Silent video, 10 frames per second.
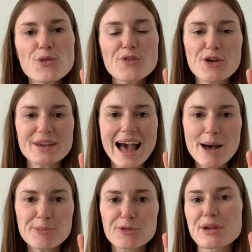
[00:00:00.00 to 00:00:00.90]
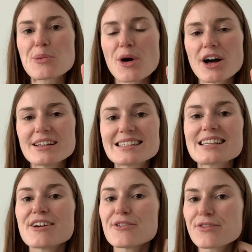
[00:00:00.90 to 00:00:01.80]
vocabulary
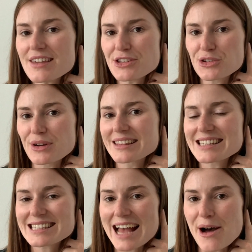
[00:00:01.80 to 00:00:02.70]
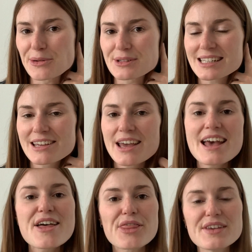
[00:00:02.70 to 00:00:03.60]
words featuring the sound.
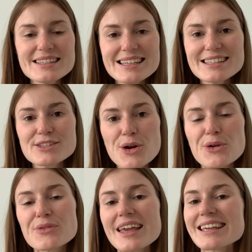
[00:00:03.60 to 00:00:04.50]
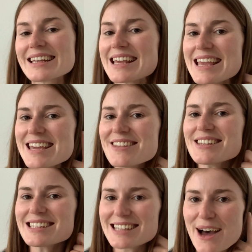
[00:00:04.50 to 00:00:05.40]
This is so they can hear
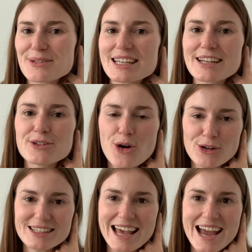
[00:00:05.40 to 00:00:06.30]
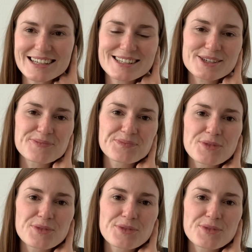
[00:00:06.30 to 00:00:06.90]
the sound in context.